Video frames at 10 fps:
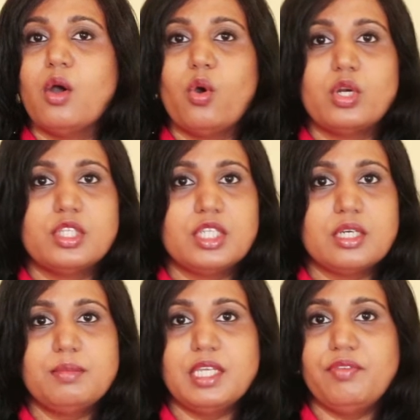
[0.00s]
or the
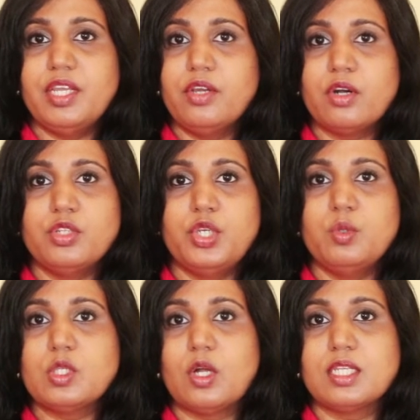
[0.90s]
terms that we hear on the
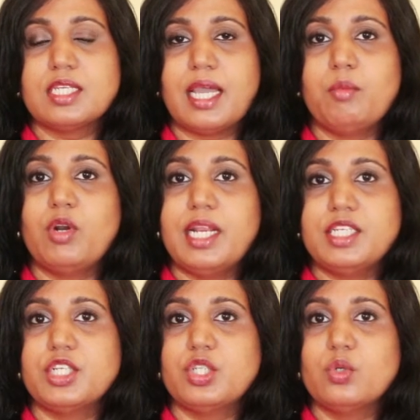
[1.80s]
news all the time
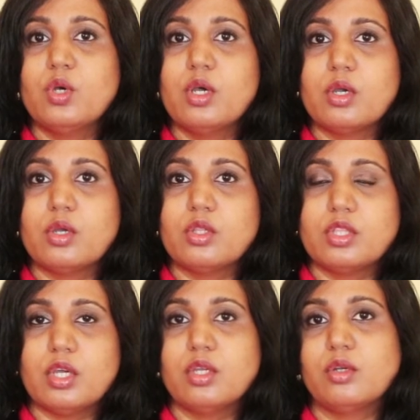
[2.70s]
related to
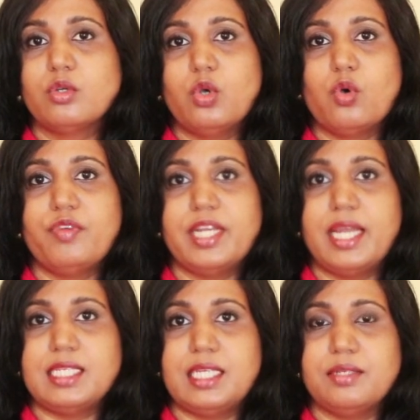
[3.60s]
the
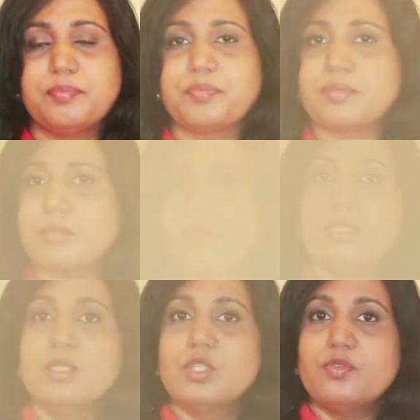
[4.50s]
Covid-19.
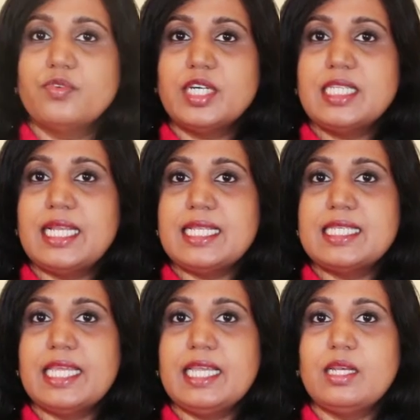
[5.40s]
So first
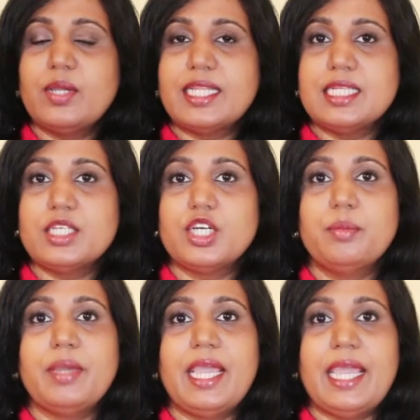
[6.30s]
let's take a look at the
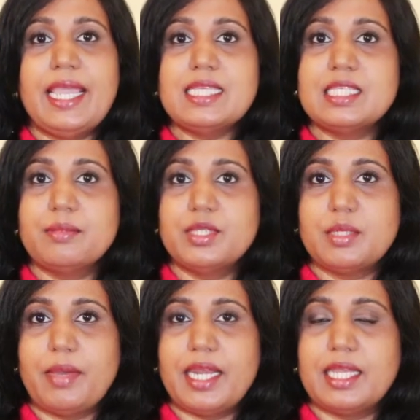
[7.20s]
term
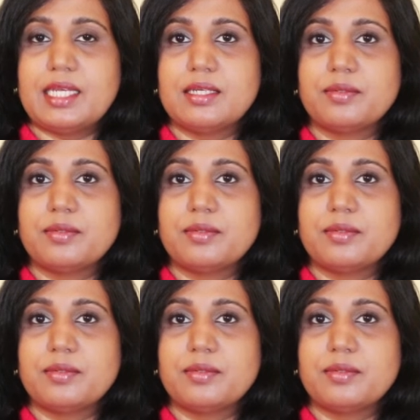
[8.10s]
asymptomatic.